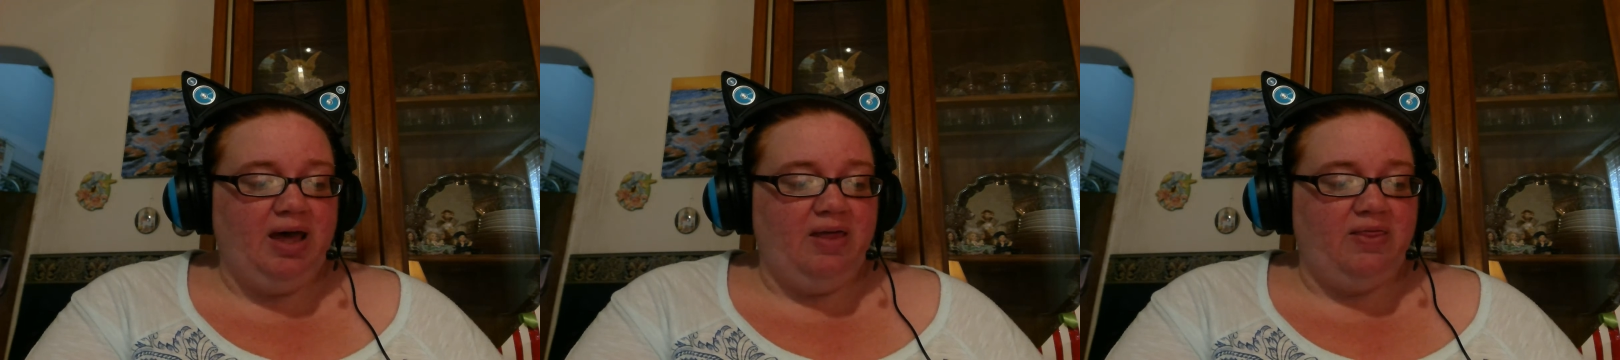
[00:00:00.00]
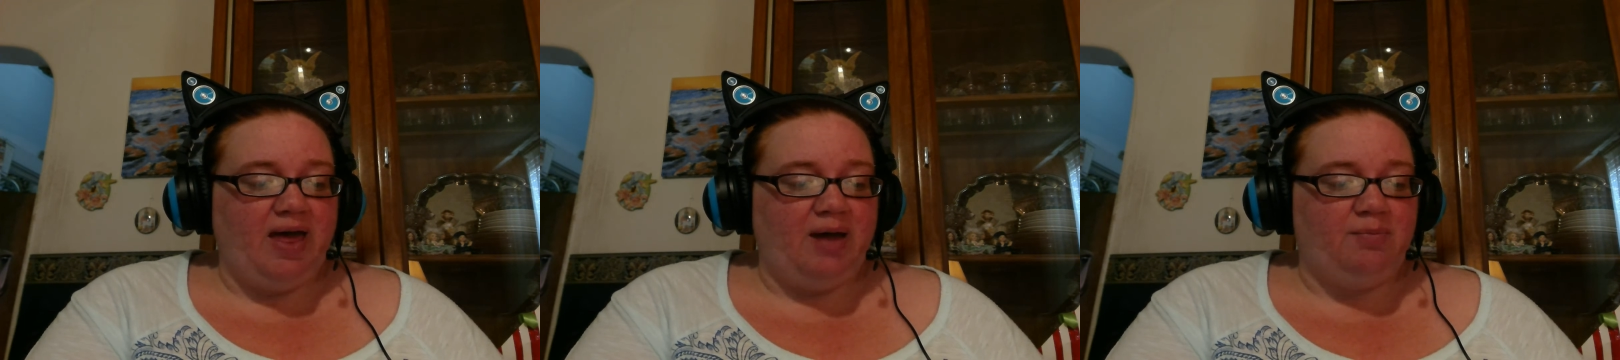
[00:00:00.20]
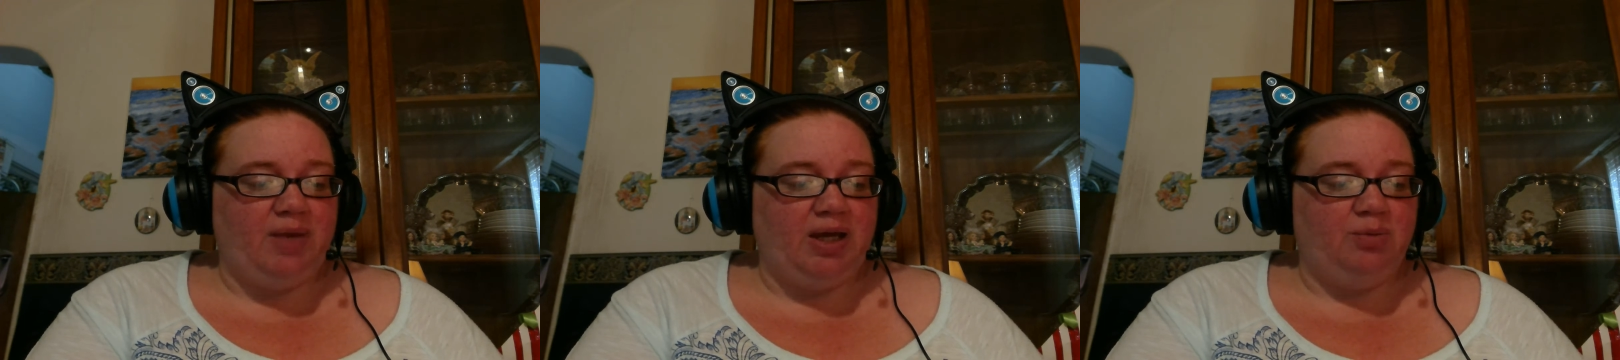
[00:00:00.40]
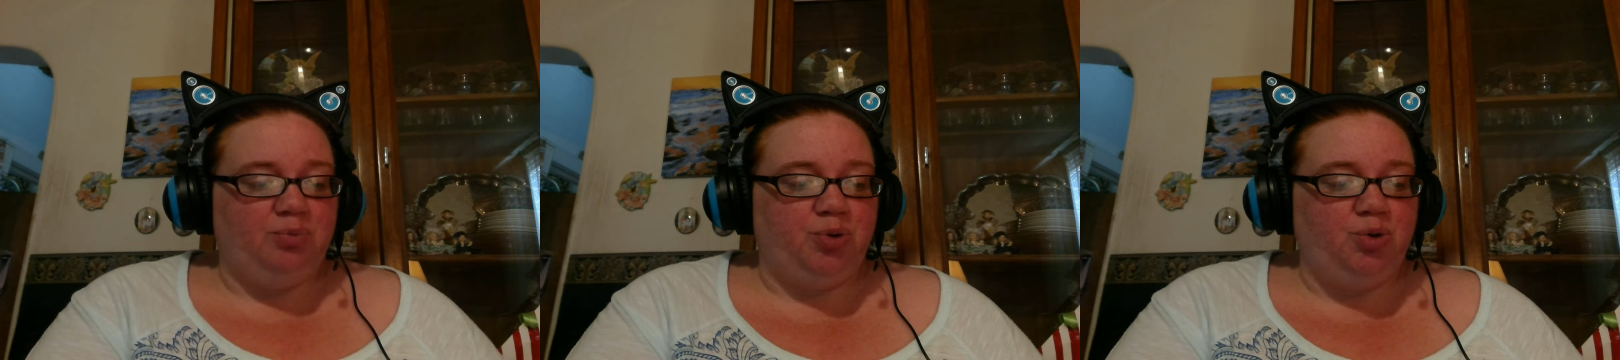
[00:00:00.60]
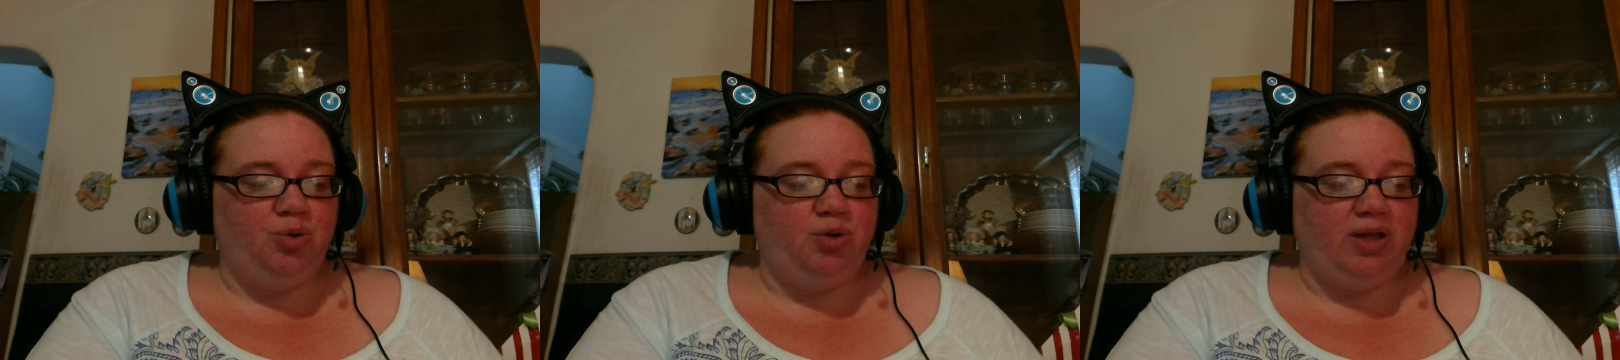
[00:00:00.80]
That man
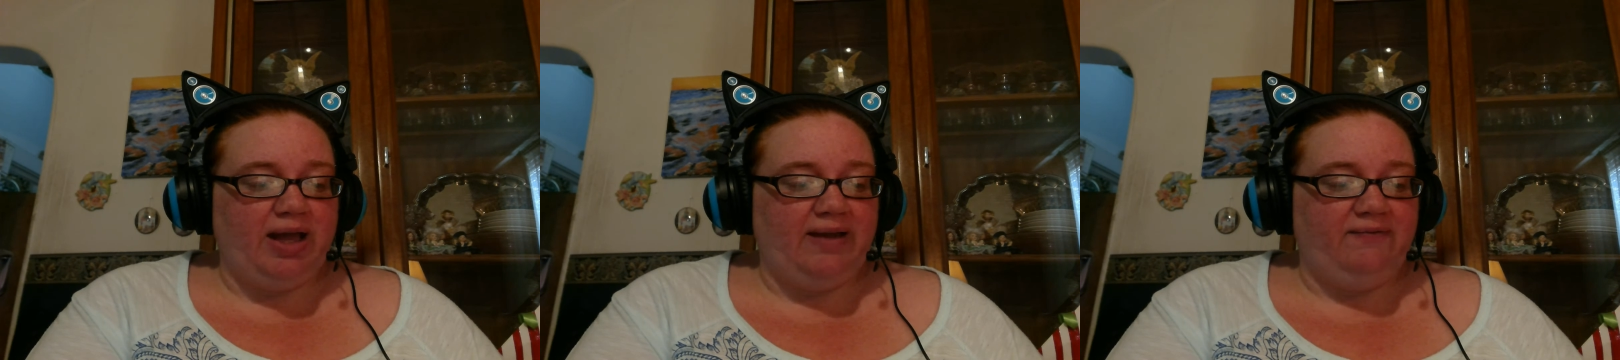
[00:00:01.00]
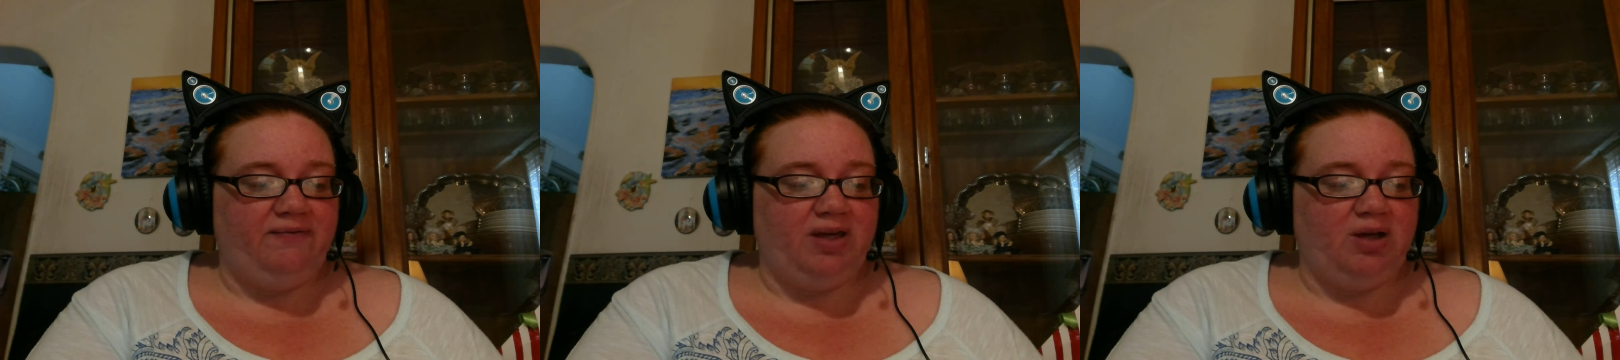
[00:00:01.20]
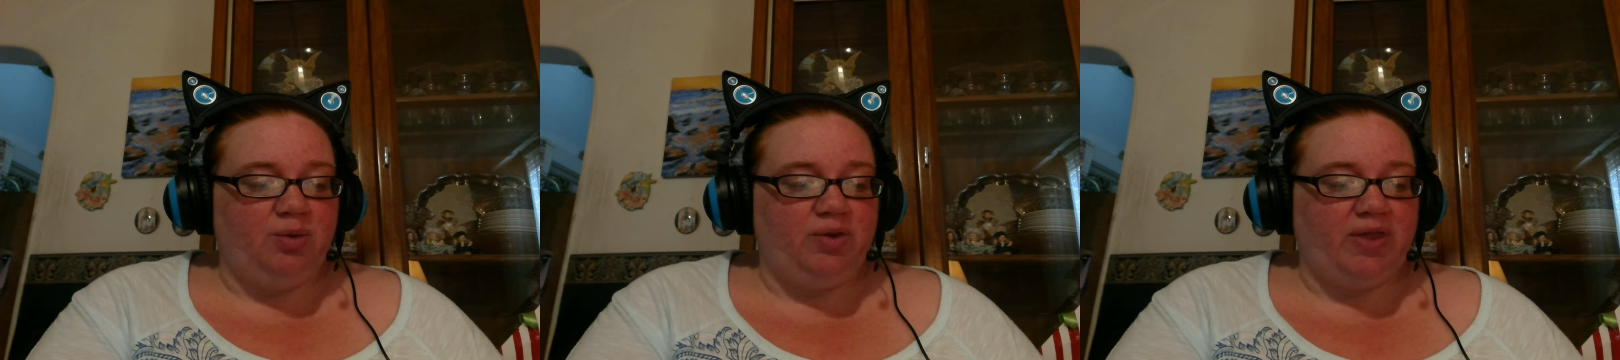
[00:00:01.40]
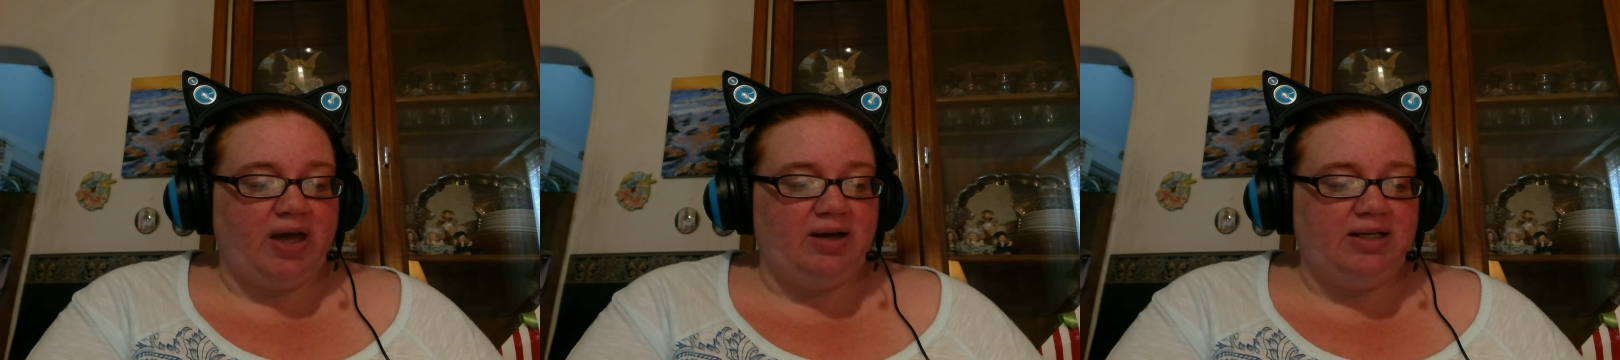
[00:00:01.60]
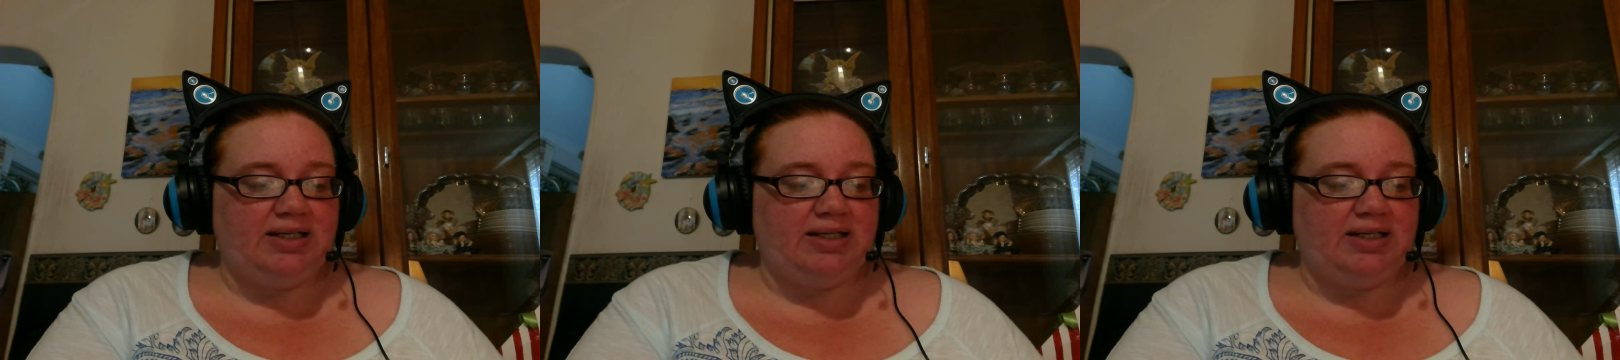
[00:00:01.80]
Poole, I feel without a